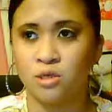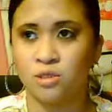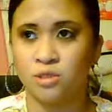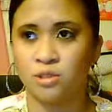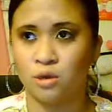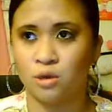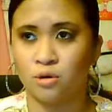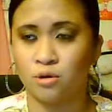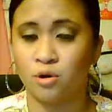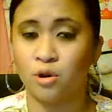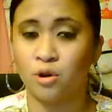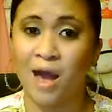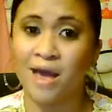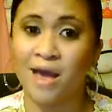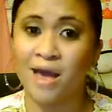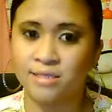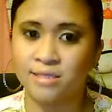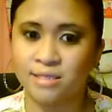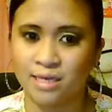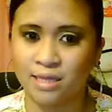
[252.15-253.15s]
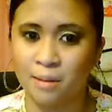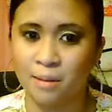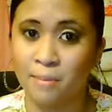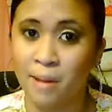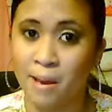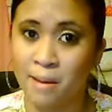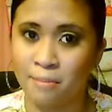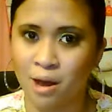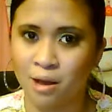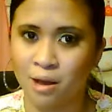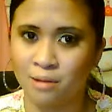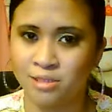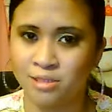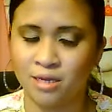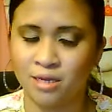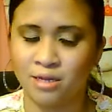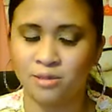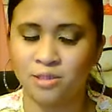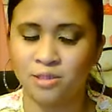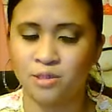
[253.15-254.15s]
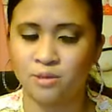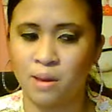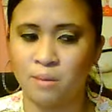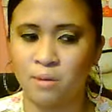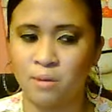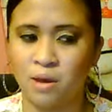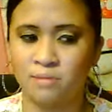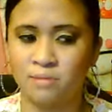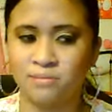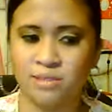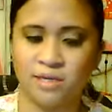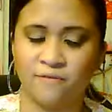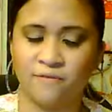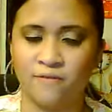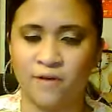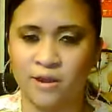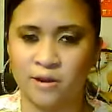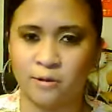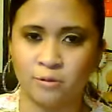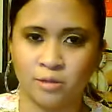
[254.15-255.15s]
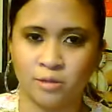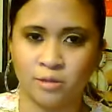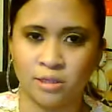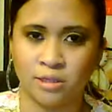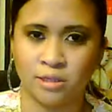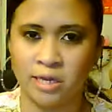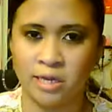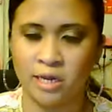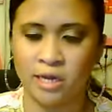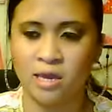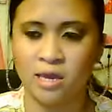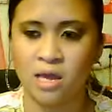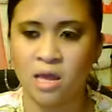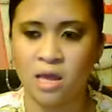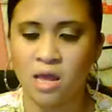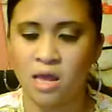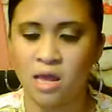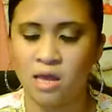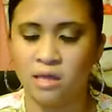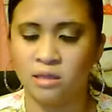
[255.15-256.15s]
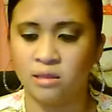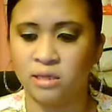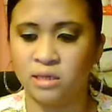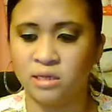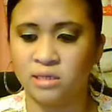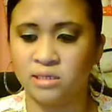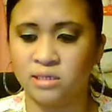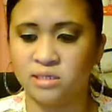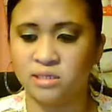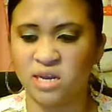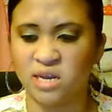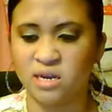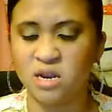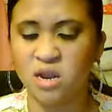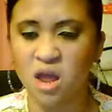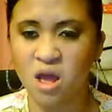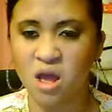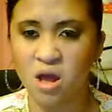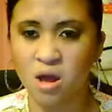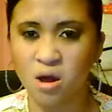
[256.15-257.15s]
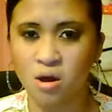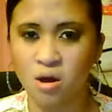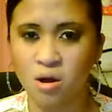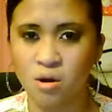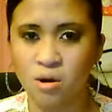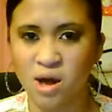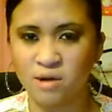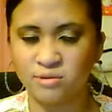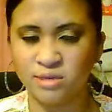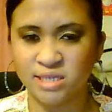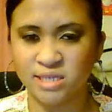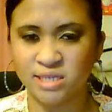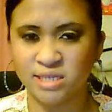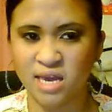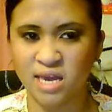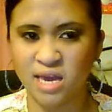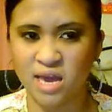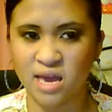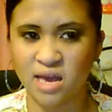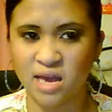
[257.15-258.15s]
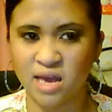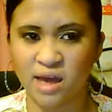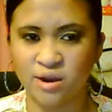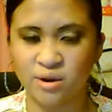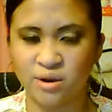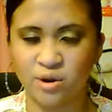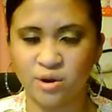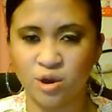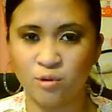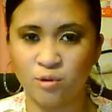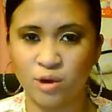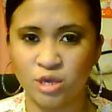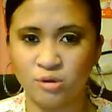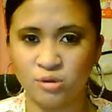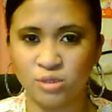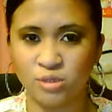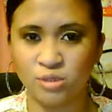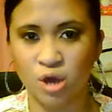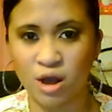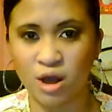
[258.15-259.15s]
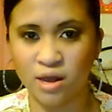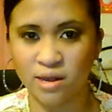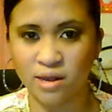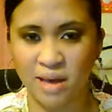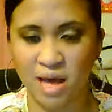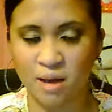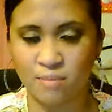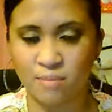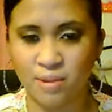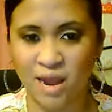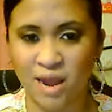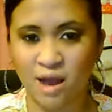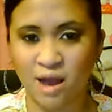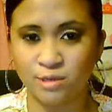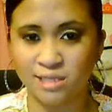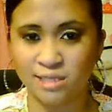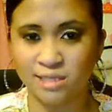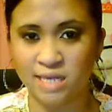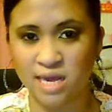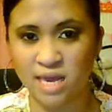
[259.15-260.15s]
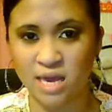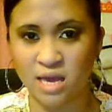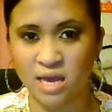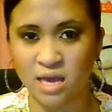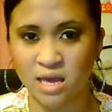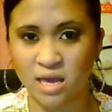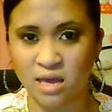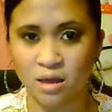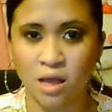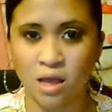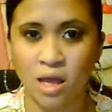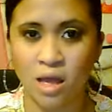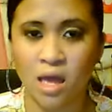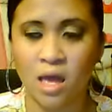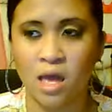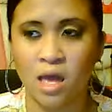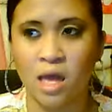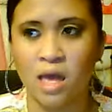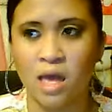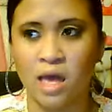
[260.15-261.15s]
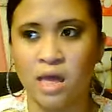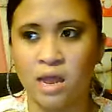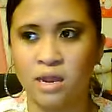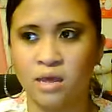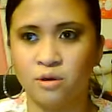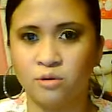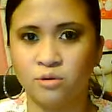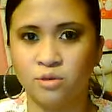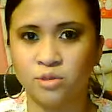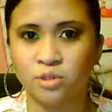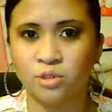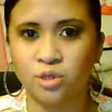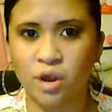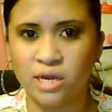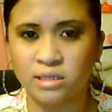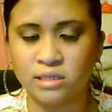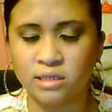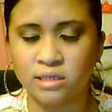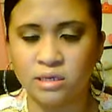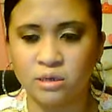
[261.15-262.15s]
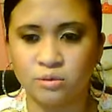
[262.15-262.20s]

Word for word: So no, I didn't see that. My mom did. So my mom's like fighting with the lady, and the lady's like, "No, I was here. I don't know what you are talking about, but I was here." And it was crazy.